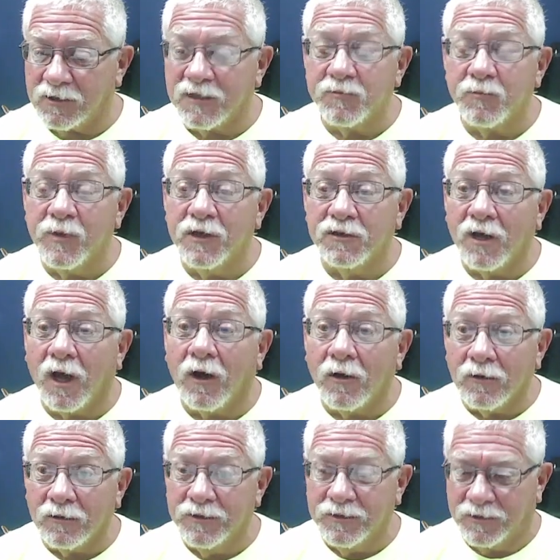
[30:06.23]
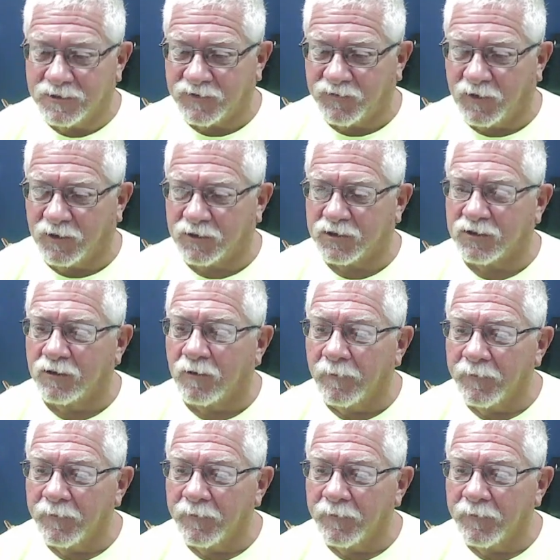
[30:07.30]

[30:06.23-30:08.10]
It's been totally dysfunctional.